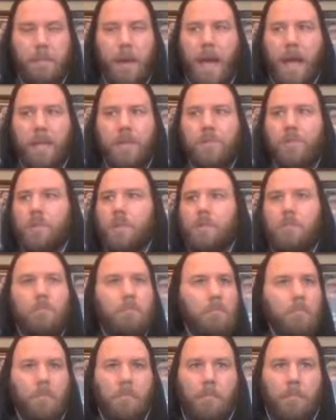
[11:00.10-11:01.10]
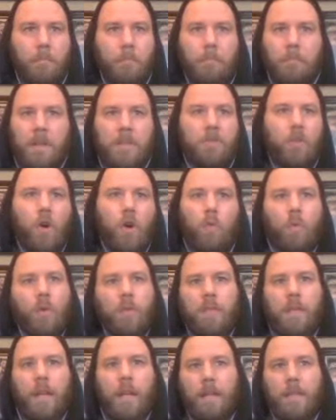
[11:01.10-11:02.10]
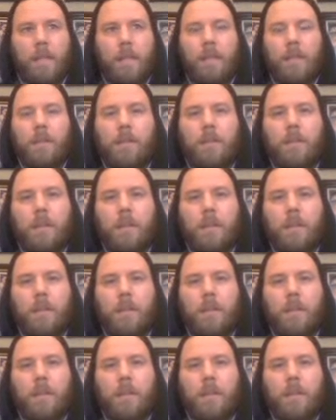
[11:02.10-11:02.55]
match, it's all worth it, I think,